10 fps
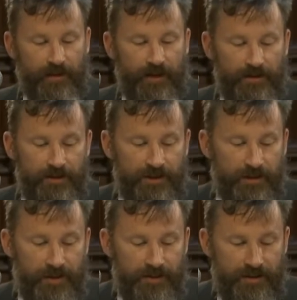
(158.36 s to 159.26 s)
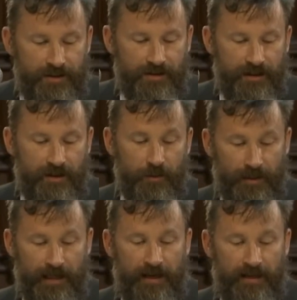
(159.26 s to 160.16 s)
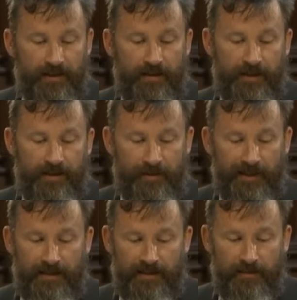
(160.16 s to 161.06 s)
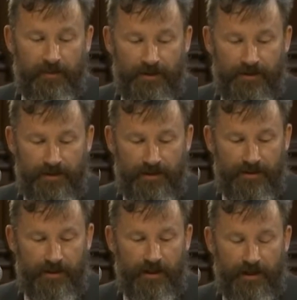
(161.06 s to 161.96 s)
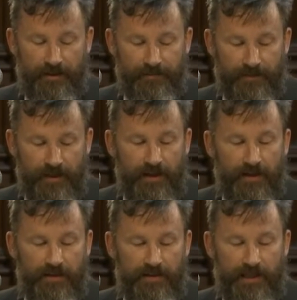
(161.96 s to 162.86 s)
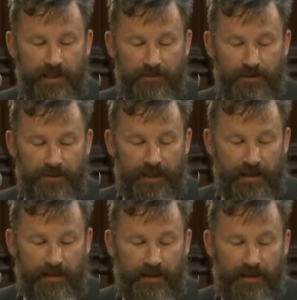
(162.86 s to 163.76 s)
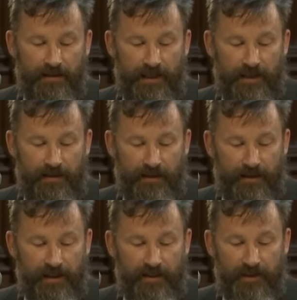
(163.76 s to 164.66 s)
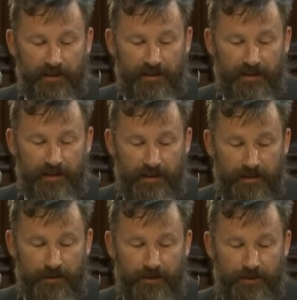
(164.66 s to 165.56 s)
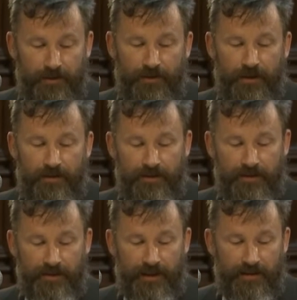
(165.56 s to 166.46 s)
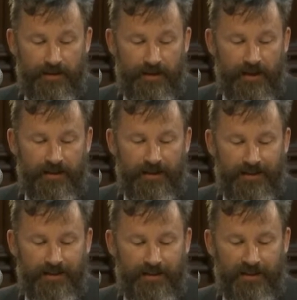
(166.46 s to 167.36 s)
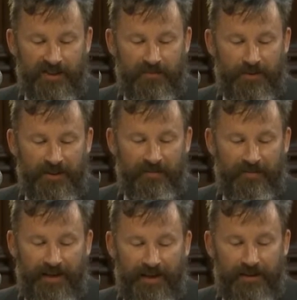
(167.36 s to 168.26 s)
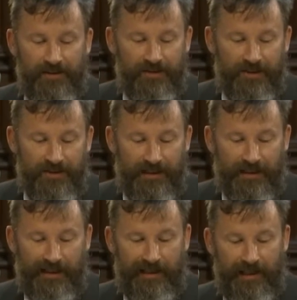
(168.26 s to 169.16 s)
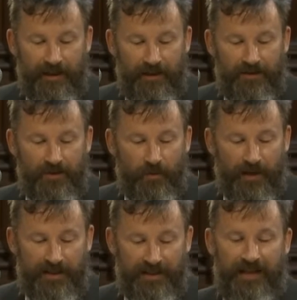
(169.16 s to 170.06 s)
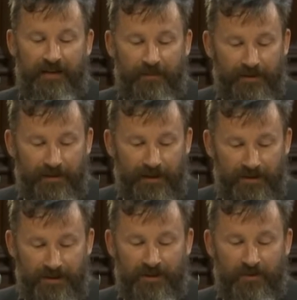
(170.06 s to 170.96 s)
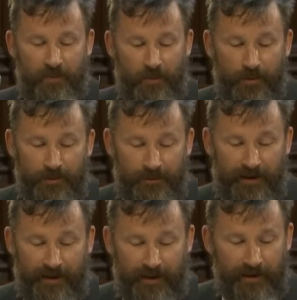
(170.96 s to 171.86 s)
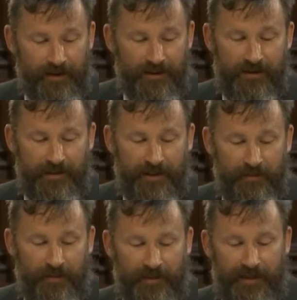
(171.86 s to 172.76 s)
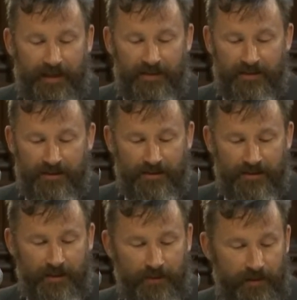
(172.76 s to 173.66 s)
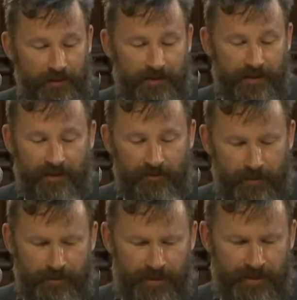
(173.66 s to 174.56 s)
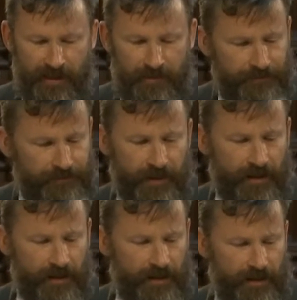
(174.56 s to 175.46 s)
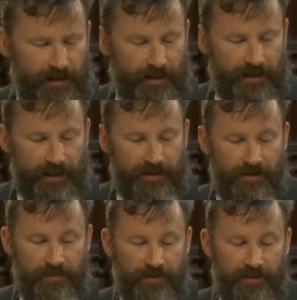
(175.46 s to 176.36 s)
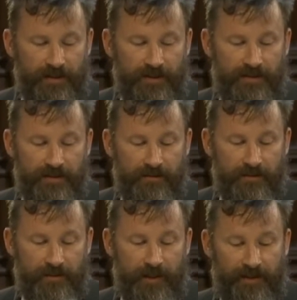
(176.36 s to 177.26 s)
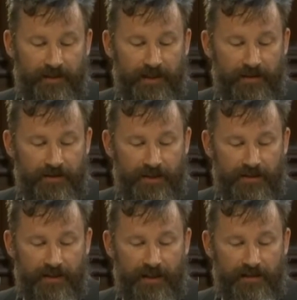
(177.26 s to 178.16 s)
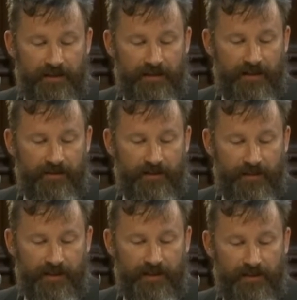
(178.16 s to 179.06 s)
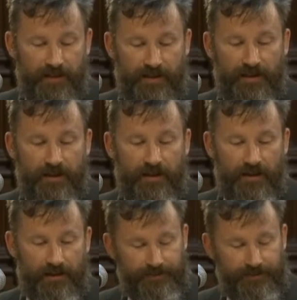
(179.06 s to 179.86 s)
Other geoengineers are more candid about their plans to poison the sky. Stanford's Ken Caldeira admitted in an interview in 2006 that he discussed putting pathogens in clouds to wage chemical and germ warfare on civilian populations when he worked at a government weapons lab. It's no surprise that the public doubts these scientists have their best interests at heart.